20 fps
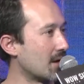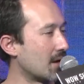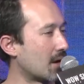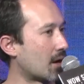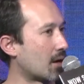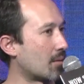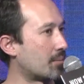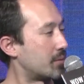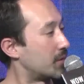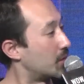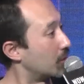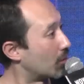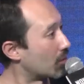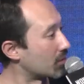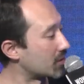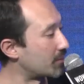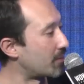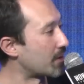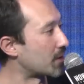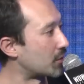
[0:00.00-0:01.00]
pure
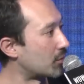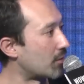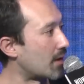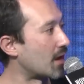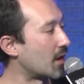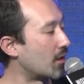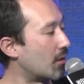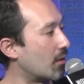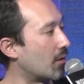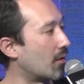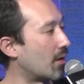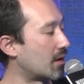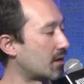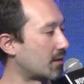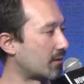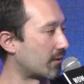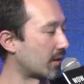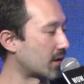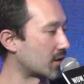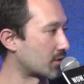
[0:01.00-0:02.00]
speculator and
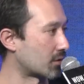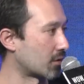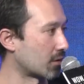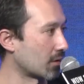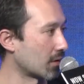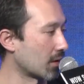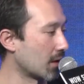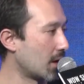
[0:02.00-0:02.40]
investor,